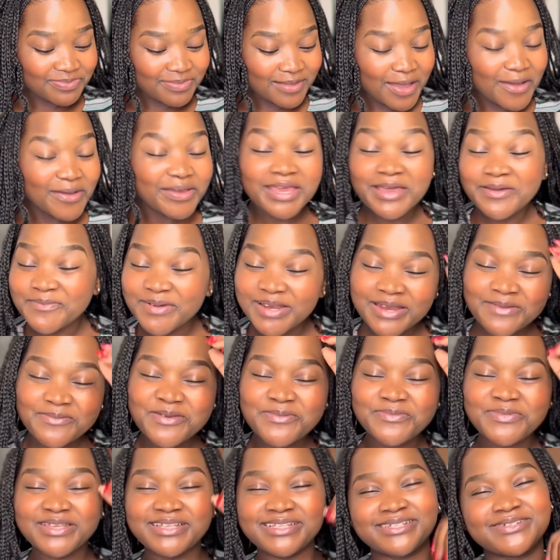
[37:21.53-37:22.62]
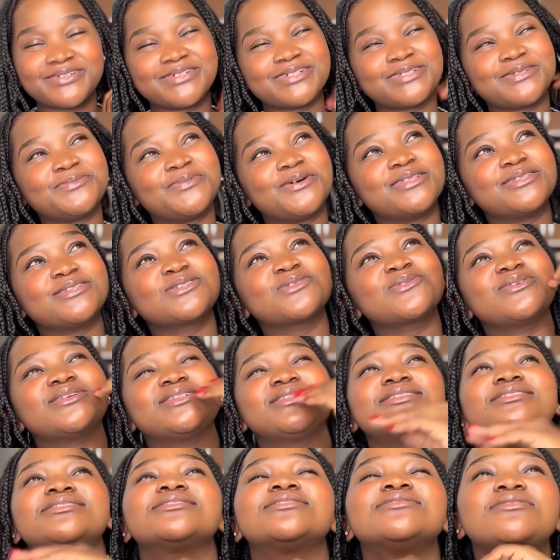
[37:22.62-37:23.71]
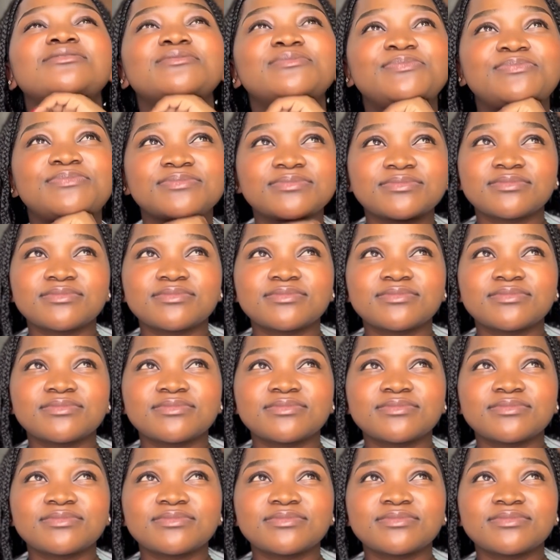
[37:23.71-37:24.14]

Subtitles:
okay, but let me be serious about this question. So